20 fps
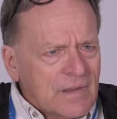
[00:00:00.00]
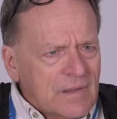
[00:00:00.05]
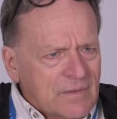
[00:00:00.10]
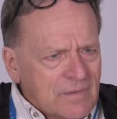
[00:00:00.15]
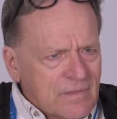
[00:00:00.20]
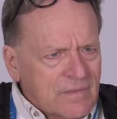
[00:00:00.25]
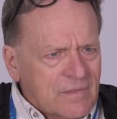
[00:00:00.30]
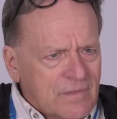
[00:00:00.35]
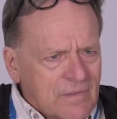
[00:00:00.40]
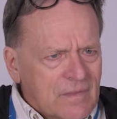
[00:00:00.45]

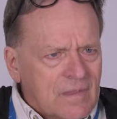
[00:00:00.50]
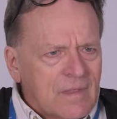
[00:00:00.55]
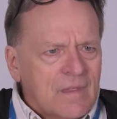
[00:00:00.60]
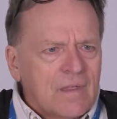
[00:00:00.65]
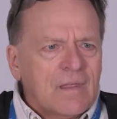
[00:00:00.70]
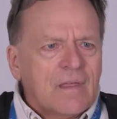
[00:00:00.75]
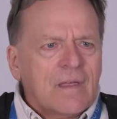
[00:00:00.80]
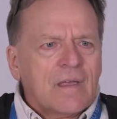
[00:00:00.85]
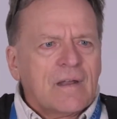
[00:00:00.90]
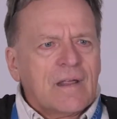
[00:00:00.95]

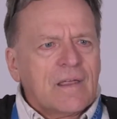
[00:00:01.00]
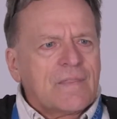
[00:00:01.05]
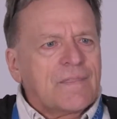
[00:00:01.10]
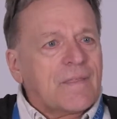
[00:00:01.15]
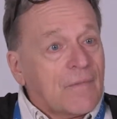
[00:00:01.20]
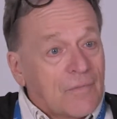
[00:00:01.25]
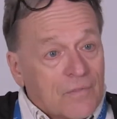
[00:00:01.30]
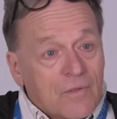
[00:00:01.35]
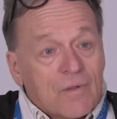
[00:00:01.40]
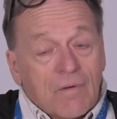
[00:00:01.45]
And I
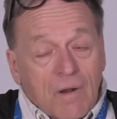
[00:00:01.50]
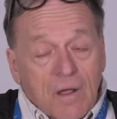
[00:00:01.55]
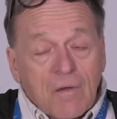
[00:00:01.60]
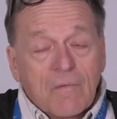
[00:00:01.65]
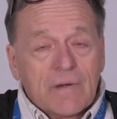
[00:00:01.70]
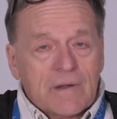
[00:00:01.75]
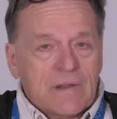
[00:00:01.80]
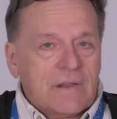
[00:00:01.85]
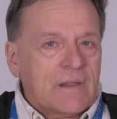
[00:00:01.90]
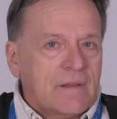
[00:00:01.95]
thought, they're
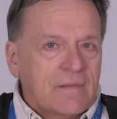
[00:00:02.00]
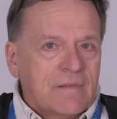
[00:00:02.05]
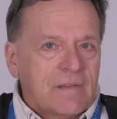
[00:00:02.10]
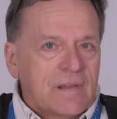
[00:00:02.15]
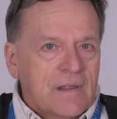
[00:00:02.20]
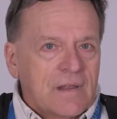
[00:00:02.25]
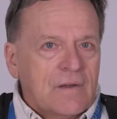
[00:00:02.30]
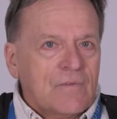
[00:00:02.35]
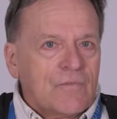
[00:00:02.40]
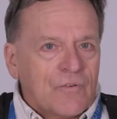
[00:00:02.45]
already in
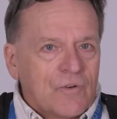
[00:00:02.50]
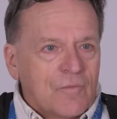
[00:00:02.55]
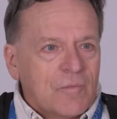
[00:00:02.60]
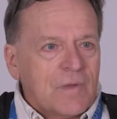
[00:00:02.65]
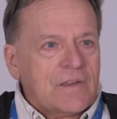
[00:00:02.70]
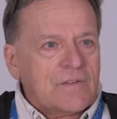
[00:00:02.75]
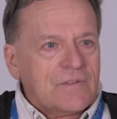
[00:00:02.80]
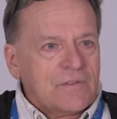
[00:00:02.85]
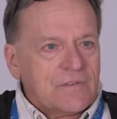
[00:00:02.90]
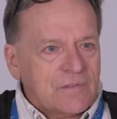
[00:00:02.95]
the
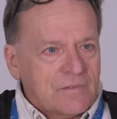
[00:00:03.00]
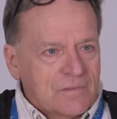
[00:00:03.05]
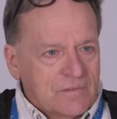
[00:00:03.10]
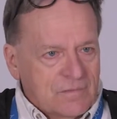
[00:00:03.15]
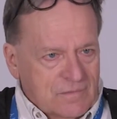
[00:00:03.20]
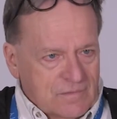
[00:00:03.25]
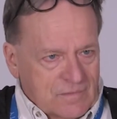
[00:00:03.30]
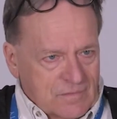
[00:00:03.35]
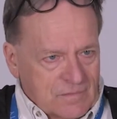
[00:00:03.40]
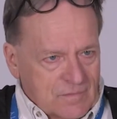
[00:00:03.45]

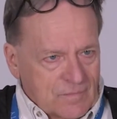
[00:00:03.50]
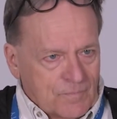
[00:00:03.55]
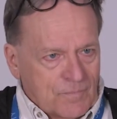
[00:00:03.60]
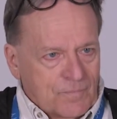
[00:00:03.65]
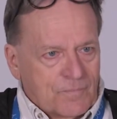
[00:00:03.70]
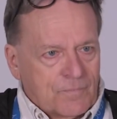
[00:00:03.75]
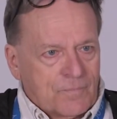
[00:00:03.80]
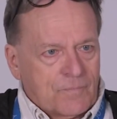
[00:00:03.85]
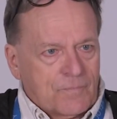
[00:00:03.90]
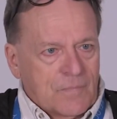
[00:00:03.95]
information
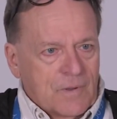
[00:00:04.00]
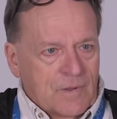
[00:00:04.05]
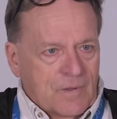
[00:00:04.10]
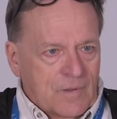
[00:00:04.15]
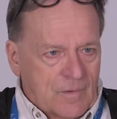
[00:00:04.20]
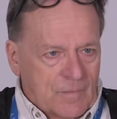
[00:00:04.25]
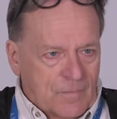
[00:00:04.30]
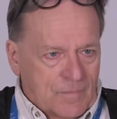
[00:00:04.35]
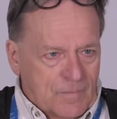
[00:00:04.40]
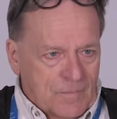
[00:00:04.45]

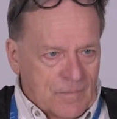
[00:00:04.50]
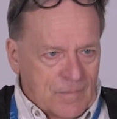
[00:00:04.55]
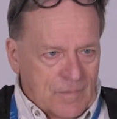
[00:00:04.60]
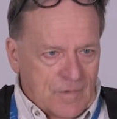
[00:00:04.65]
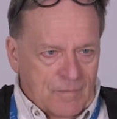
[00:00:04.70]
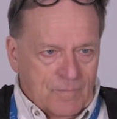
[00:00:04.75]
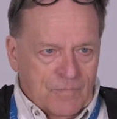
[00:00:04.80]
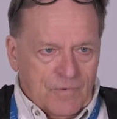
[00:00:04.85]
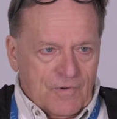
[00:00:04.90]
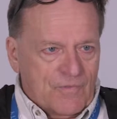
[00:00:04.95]

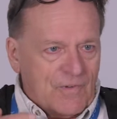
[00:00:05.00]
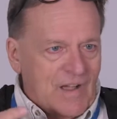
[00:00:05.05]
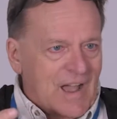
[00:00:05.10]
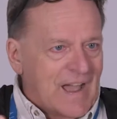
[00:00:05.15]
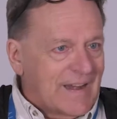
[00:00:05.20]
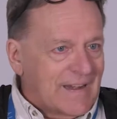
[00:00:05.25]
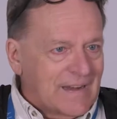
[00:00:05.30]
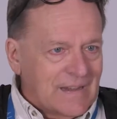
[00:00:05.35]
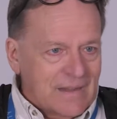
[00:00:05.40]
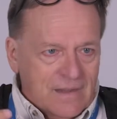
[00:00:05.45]

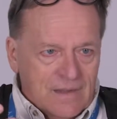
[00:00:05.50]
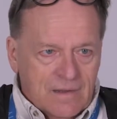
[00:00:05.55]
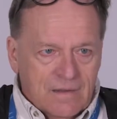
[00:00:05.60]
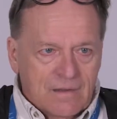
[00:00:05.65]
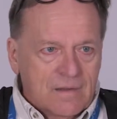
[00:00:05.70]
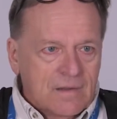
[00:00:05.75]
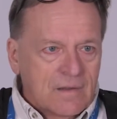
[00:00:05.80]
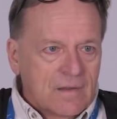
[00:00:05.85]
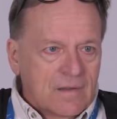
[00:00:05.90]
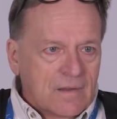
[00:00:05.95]
providing
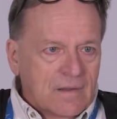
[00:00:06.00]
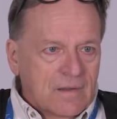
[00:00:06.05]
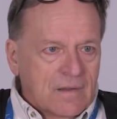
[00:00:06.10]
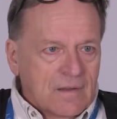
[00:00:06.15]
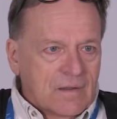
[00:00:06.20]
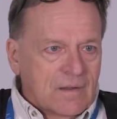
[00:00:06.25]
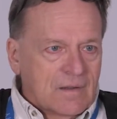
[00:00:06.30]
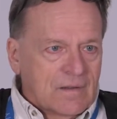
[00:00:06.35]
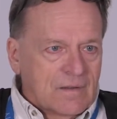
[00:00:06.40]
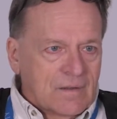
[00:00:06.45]

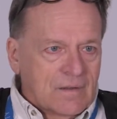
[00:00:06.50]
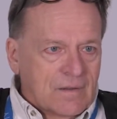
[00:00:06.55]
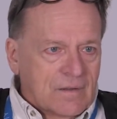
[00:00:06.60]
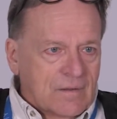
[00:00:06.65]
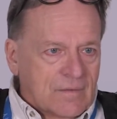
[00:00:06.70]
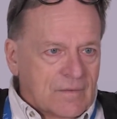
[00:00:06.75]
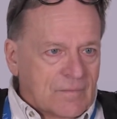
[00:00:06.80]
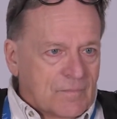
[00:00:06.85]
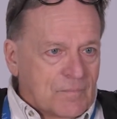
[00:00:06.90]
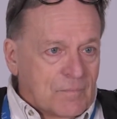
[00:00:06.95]

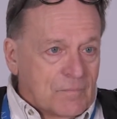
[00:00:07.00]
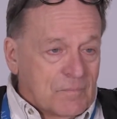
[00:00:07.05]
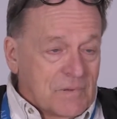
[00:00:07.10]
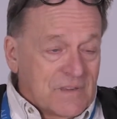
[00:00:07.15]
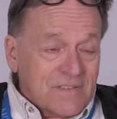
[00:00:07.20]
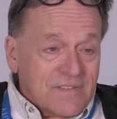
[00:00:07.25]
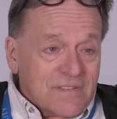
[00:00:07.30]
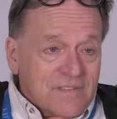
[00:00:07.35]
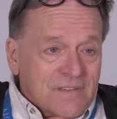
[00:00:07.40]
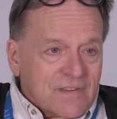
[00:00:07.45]

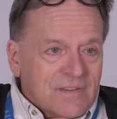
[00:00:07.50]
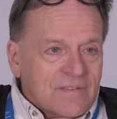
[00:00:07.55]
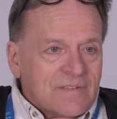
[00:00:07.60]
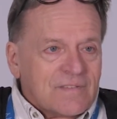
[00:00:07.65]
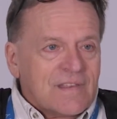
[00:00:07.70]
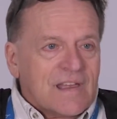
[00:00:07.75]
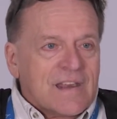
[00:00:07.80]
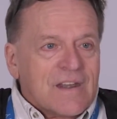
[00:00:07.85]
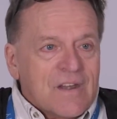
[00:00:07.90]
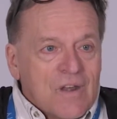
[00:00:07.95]
business.
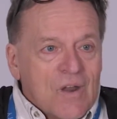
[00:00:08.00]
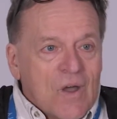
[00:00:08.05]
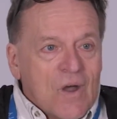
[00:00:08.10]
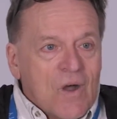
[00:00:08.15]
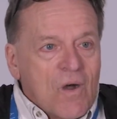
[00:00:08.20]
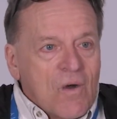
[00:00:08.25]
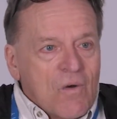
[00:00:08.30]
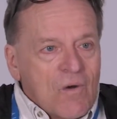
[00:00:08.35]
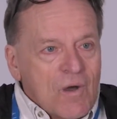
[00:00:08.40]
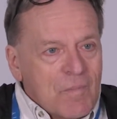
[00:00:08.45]
They
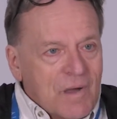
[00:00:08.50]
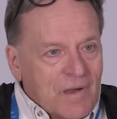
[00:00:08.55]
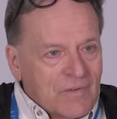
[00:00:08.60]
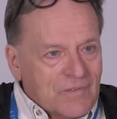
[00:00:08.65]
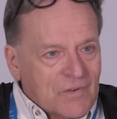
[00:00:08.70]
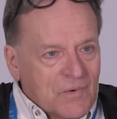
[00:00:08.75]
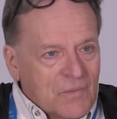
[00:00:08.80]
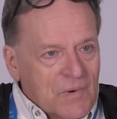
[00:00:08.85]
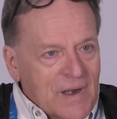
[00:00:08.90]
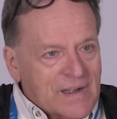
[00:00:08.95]
know
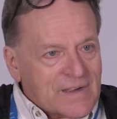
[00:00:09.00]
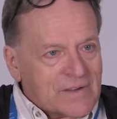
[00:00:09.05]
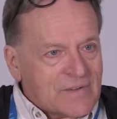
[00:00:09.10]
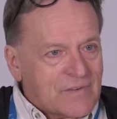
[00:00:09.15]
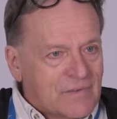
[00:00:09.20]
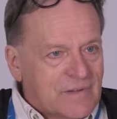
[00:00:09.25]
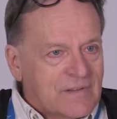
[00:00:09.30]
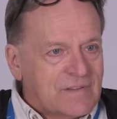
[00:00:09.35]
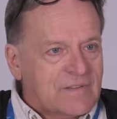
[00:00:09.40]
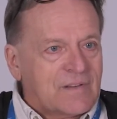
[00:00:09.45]
about
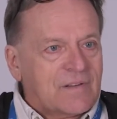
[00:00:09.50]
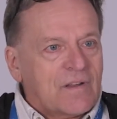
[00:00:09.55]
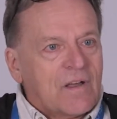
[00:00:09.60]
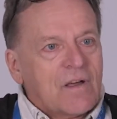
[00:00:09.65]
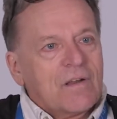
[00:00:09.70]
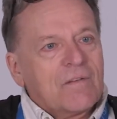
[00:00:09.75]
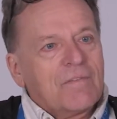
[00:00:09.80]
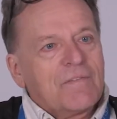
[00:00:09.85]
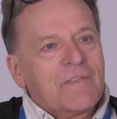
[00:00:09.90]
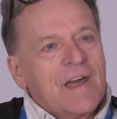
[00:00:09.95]
directories and
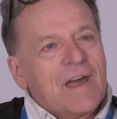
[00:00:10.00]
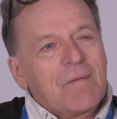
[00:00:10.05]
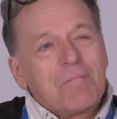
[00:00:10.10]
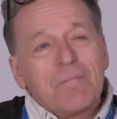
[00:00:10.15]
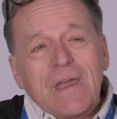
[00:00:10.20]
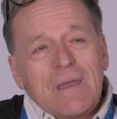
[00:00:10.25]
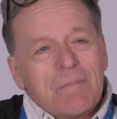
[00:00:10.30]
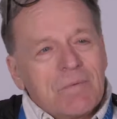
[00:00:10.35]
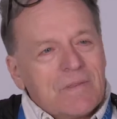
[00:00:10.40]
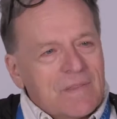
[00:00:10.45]
all of that.
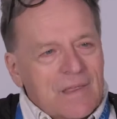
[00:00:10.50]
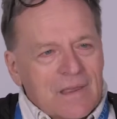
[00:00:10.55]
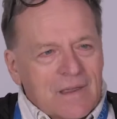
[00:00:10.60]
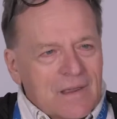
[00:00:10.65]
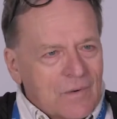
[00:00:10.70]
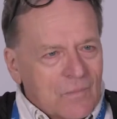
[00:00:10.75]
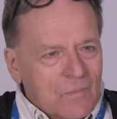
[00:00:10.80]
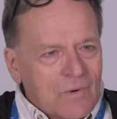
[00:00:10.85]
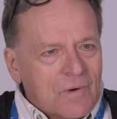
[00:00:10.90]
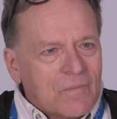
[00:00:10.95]
Maybe they
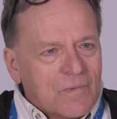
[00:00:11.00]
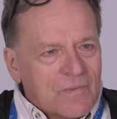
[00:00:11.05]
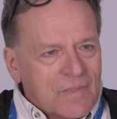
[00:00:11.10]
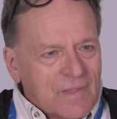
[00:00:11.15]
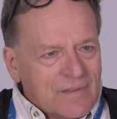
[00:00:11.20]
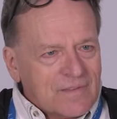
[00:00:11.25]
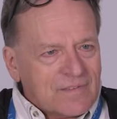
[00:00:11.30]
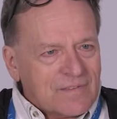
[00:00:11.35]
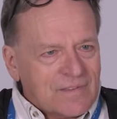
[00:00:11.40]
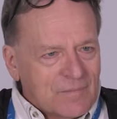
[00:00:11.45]
can work with
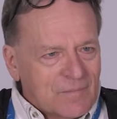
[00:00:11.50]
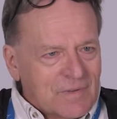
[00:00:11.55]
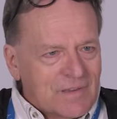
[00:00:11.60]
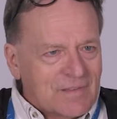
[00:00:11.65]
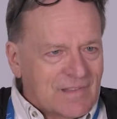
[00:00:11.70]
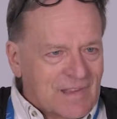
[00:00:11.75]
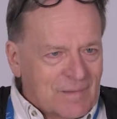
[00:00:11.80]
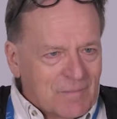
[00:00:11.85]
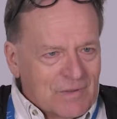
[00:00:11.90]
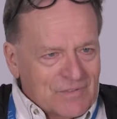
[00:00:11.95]
us. I
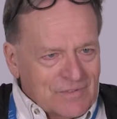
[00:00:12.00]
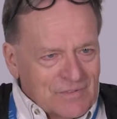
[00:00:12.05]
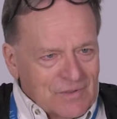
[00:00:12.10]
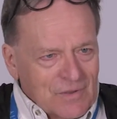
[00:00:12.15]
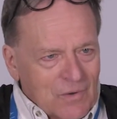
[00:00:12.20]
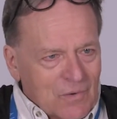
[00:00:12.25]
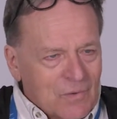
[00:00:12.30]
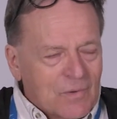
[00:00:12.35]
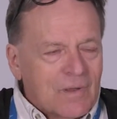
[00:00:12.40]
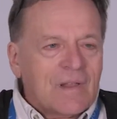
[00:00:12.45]
mean, they must
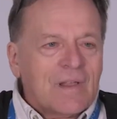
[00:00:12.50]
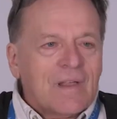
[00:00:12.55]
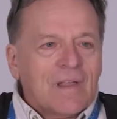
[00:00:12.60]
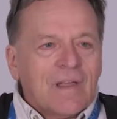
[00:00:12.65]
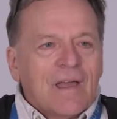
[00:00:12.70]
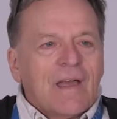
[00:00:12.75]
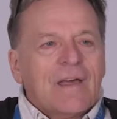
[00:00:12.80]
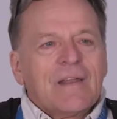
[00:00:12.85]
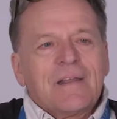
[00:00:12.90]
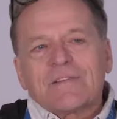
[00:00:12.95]
know.
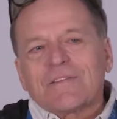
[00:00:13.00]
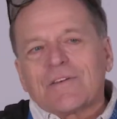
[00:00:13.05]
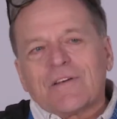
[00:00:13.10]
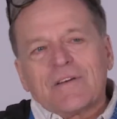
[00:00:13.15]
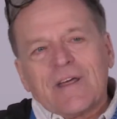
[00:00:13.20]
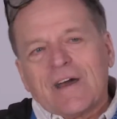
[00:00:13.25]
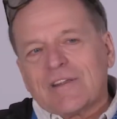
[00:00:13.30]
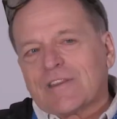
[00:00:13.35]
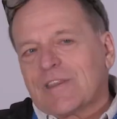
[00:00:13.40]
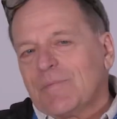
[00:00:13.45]
And it
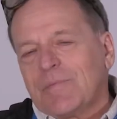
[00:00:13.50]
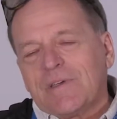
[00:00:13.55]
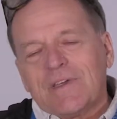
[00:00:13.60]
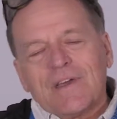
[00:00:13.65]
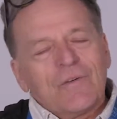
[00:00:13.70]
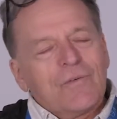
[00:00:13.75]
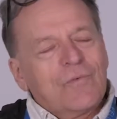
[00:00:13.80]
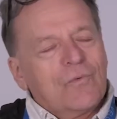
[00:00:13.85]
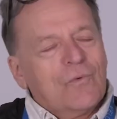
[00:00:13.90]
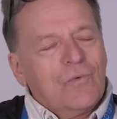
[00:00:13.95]
turned out to be
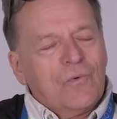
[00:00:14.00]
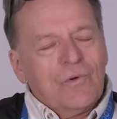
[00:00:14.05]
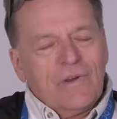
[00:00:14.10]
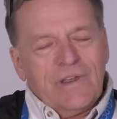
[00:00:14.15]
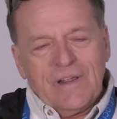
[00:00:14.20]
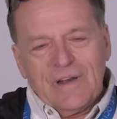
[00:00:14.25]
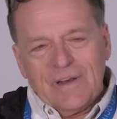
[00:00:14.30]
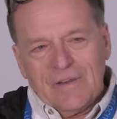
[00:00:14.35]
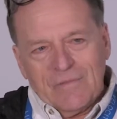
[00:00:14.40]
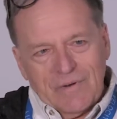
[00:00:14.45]
a
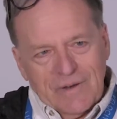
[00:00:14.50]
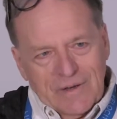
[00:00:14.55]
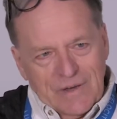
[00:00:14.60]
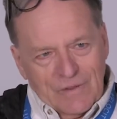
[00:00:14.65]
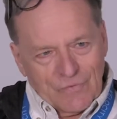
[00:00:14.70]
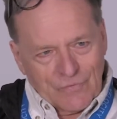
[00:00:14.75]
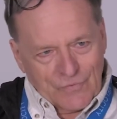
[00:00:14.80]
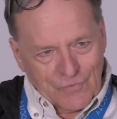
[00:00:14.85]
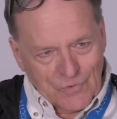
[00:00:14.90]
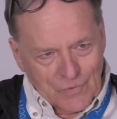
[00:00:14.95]
really,
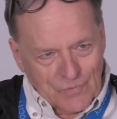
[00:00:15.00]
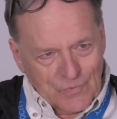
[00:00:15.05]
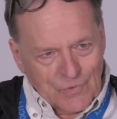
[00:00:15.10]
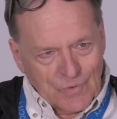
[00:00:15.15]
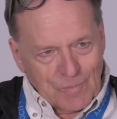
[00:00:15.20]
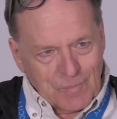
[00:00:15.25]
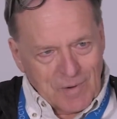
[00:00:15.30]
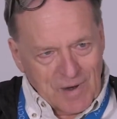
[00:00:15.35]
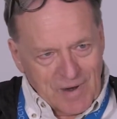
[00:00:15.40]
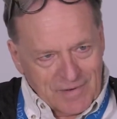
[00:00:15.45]
really
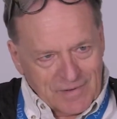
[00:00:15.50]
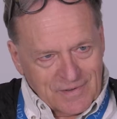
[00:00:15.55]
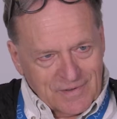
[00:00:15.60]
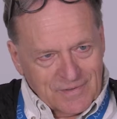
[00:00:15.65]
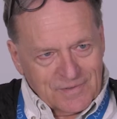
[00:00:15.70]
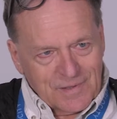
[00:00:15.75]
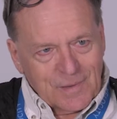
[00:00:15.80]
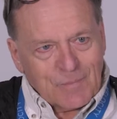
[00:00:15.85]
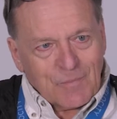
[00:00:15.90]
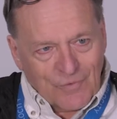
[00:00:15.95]
fruitful
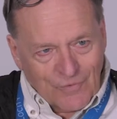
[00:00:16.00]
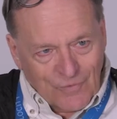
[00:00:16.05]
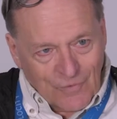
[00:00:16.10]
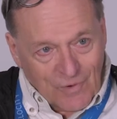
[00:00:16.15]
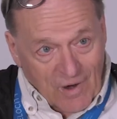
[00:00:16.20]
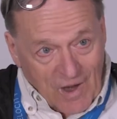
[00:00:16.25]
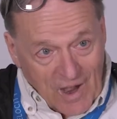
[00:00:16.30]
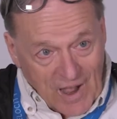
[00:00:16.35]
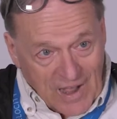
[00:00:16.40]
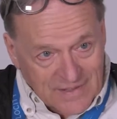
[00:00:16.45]
partnership
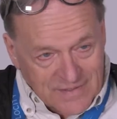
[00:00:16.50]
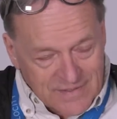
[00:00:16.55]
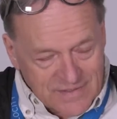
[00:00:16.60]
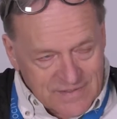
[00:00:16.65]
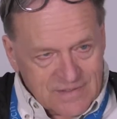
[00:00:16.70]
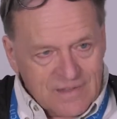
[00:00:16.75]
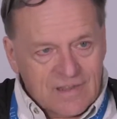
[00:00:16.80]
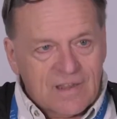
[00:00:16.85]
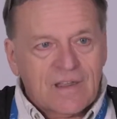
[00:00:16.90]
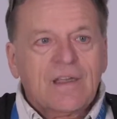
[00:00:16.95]
for
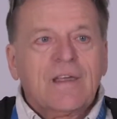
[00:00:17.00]
us.